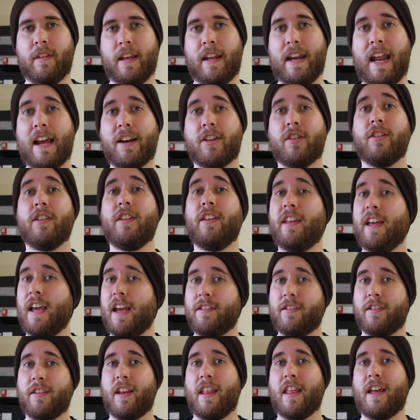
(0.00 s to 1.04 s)
And actually the
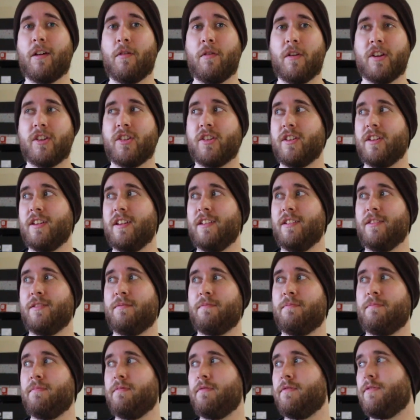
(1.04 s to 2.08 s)
answer to that question is
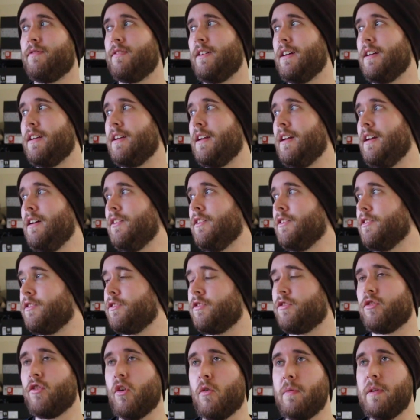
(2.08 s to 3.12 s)
fucking hell, there's
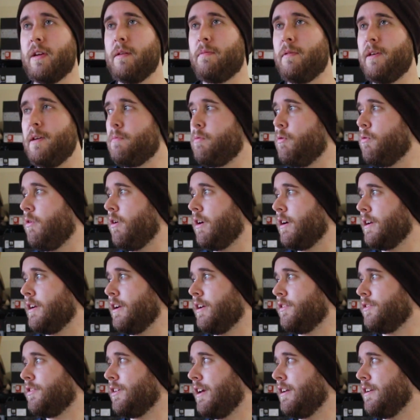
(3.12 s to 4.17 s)
so many people walking
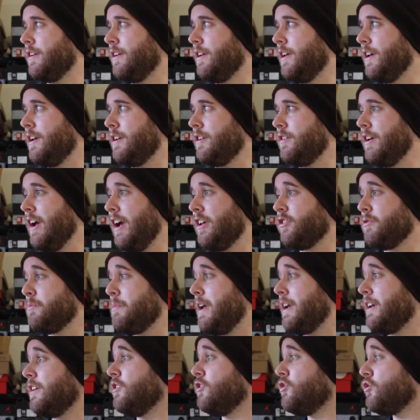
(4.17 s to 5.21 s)
outside today and you guys are
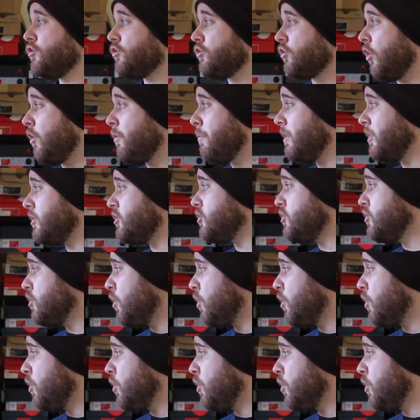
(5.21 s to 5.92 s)
making so much